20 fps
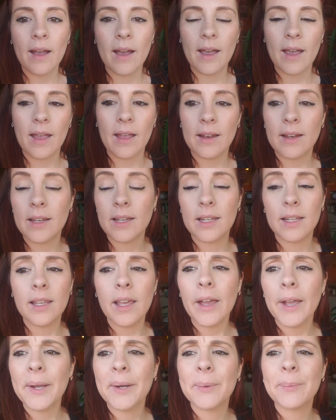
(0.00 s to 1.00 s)
And yeah,
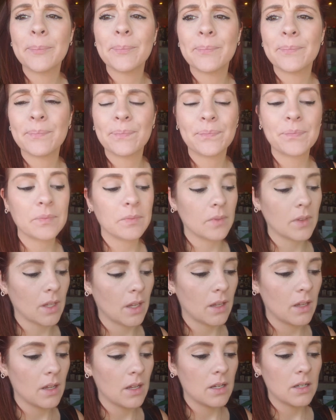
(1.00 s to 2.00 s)

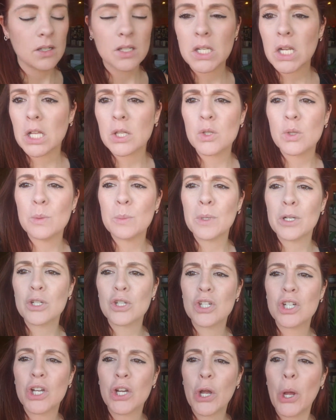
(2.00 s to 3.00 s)
not too
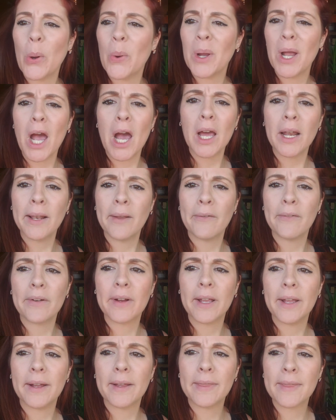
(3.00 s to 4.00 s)
much going on over
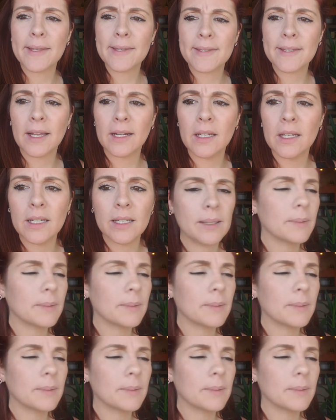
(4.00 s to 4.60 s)
here in this end.